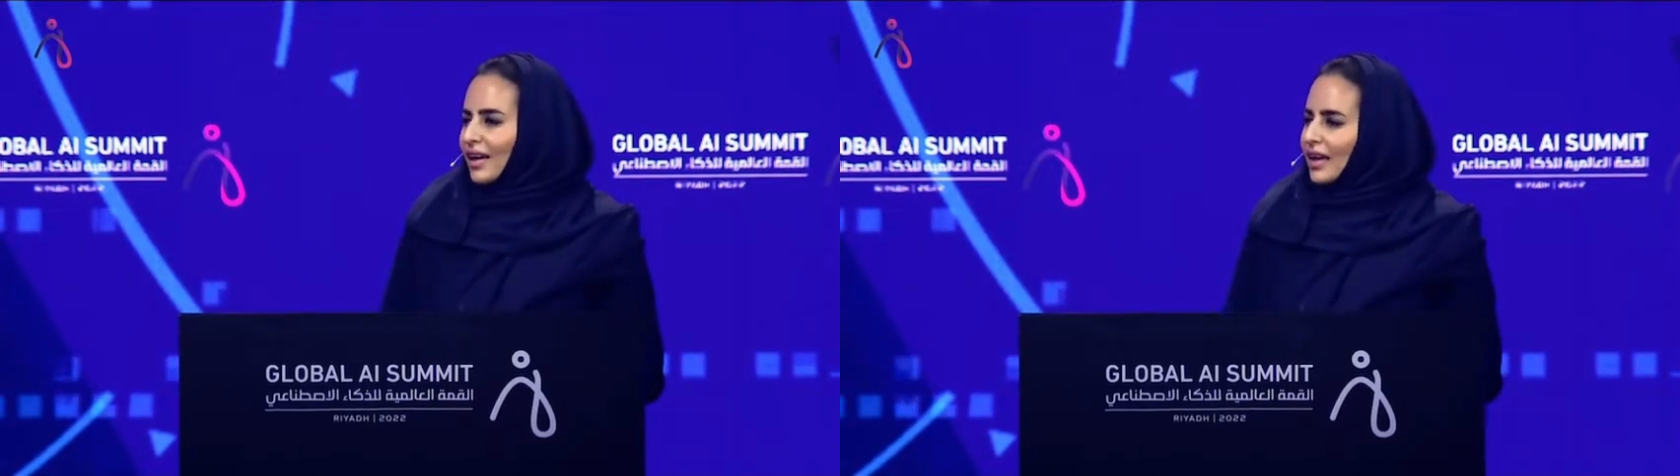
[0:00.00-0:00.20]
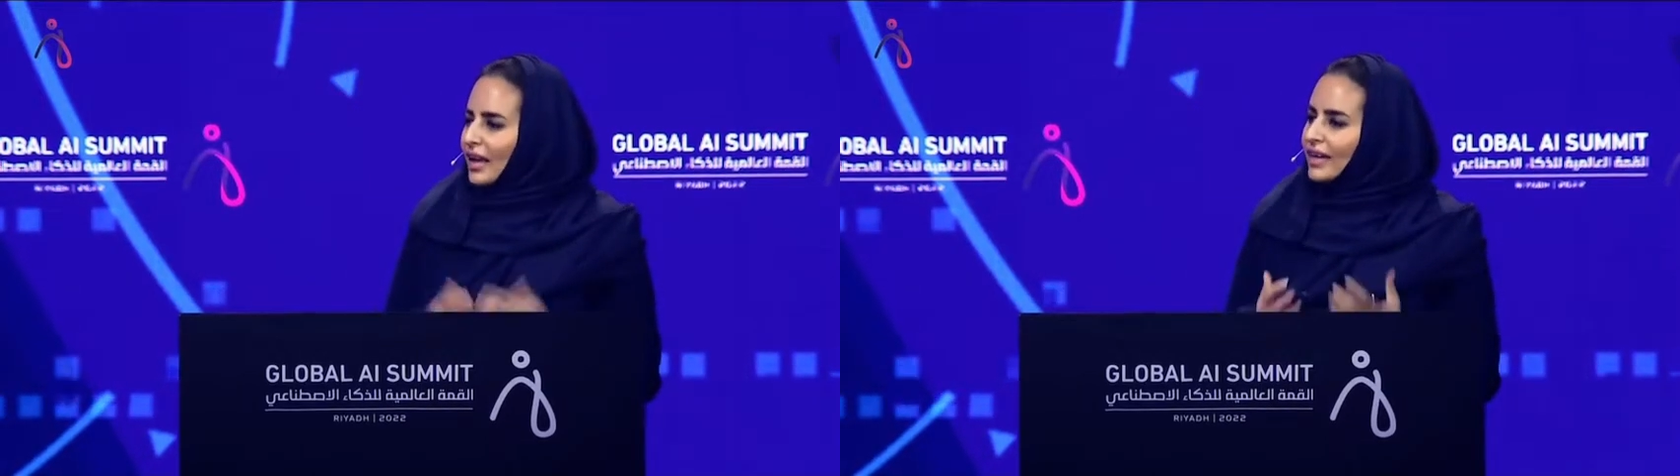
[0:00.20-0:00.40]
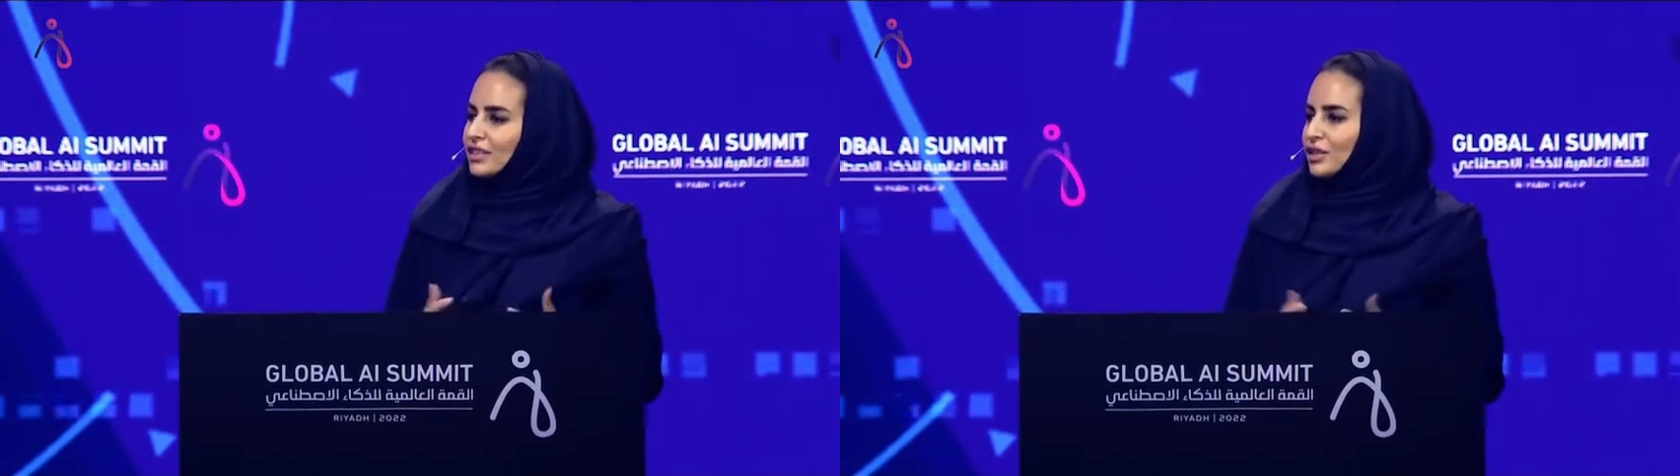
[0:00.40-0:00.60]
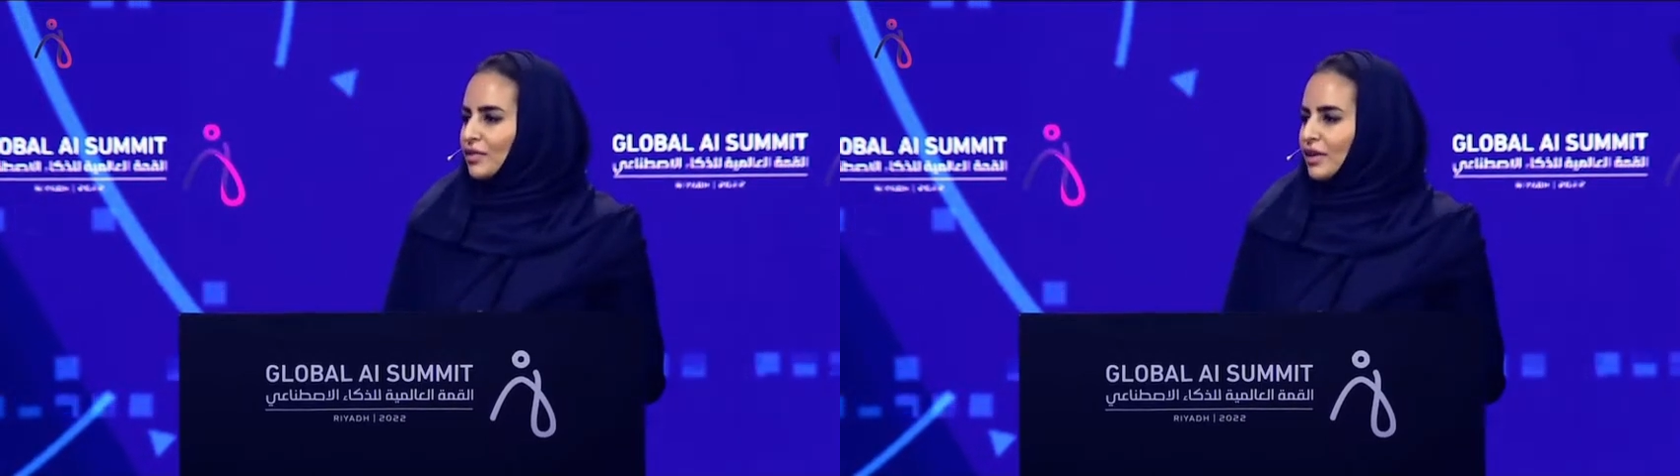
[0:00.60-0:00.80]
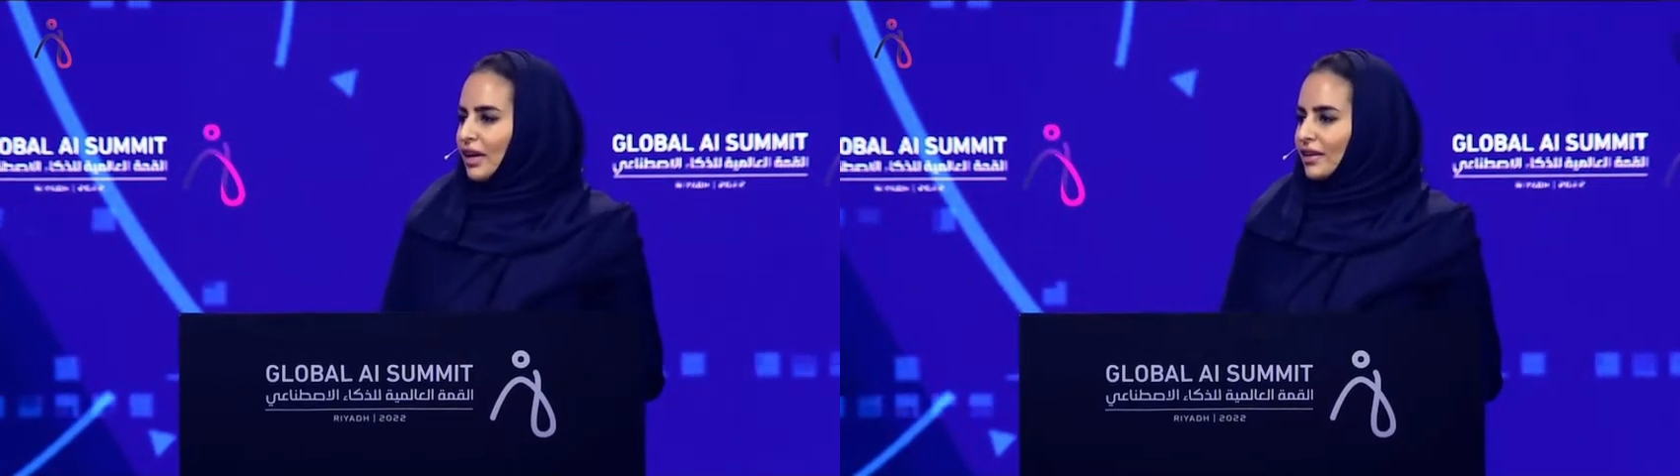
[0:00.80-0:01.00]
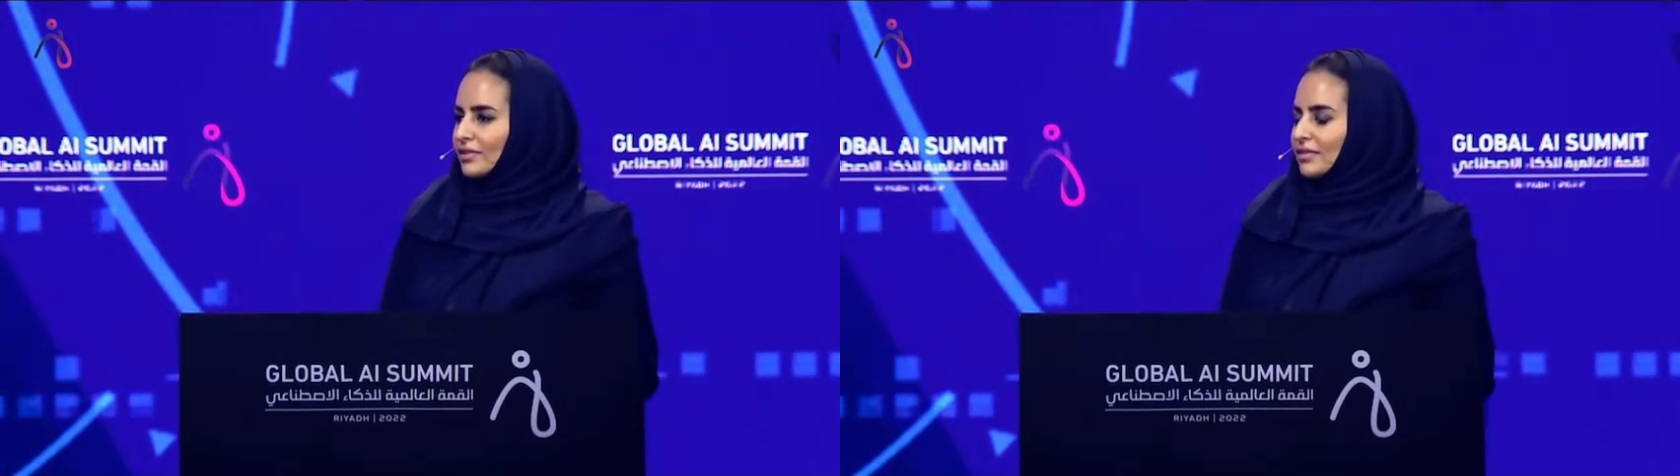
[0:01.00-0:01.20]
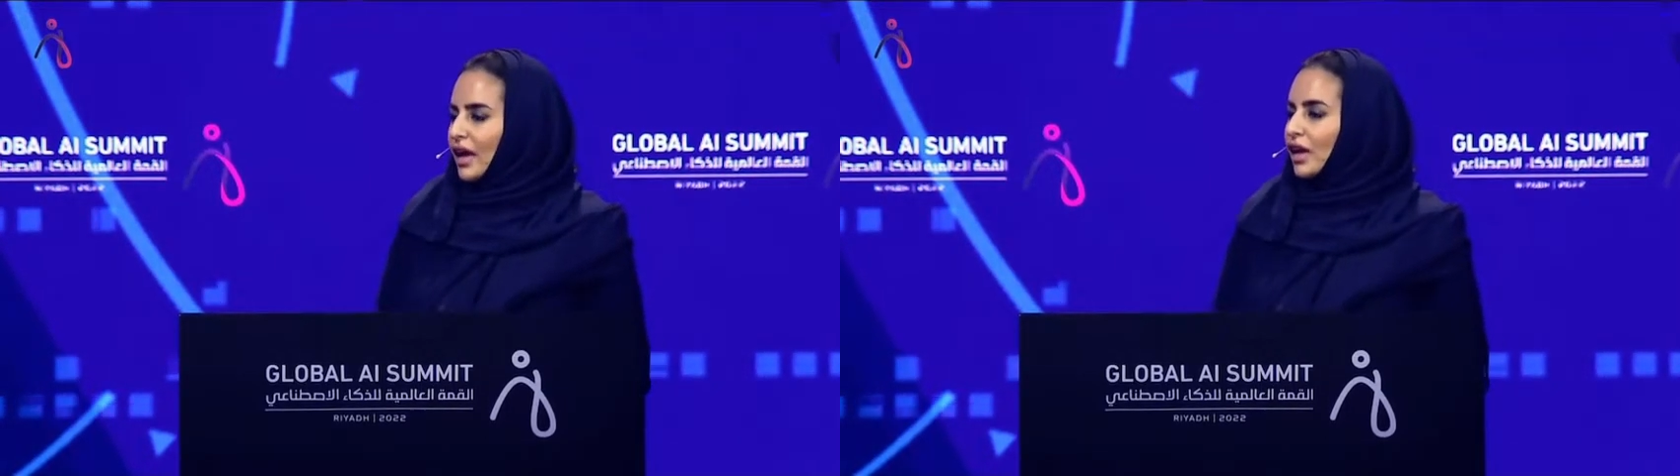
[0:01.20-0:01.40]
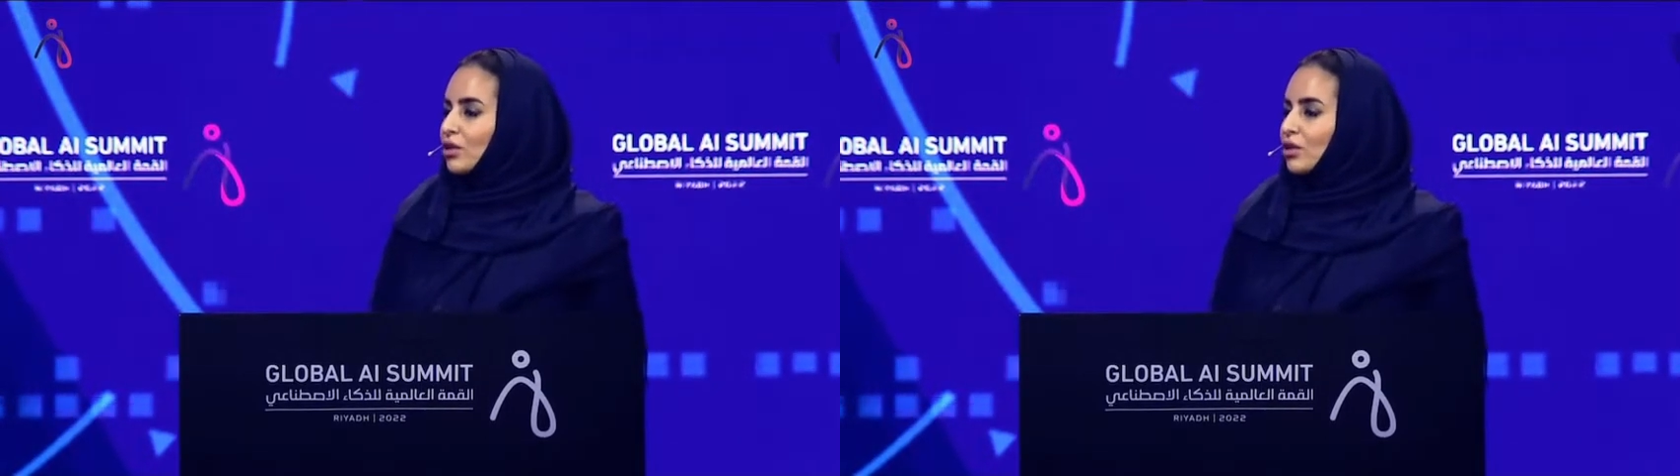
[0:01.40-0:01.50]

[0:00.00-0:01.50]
Collectively, and